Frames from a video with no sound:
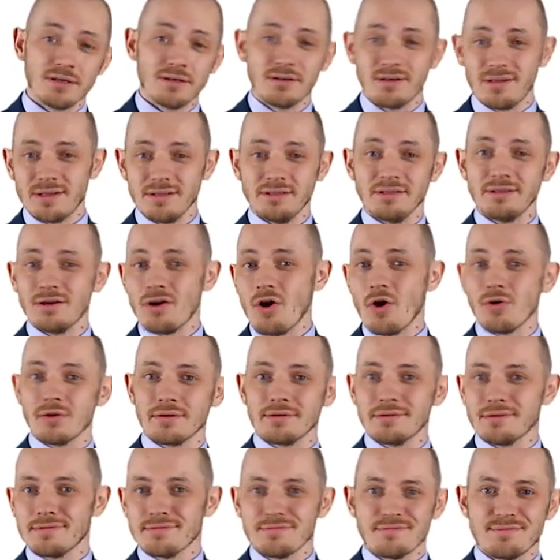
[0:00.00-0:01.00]

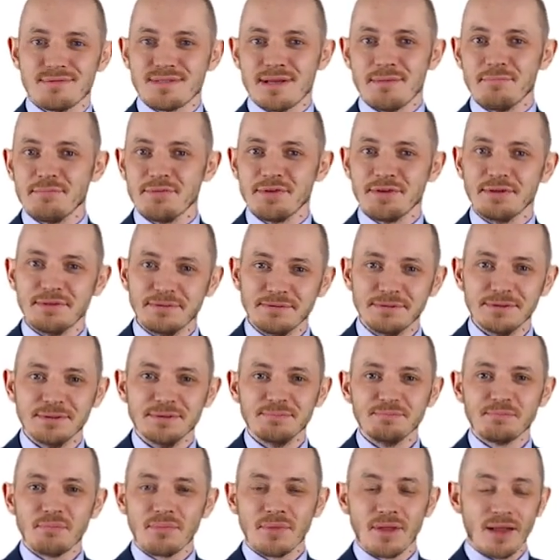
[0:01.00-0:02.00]
concoct something
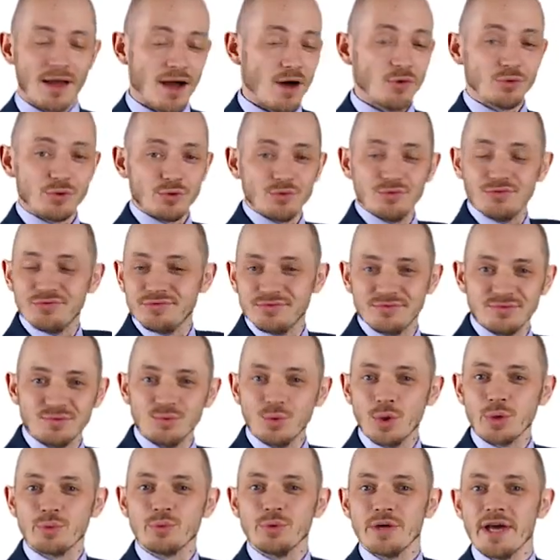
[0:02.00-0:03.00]
out of
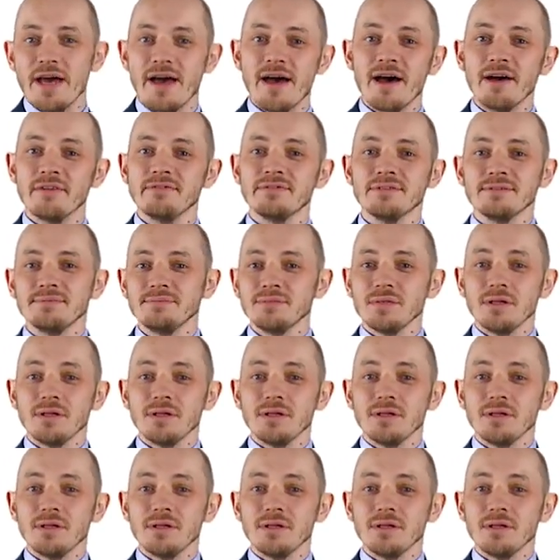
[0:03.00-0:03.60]
what we have.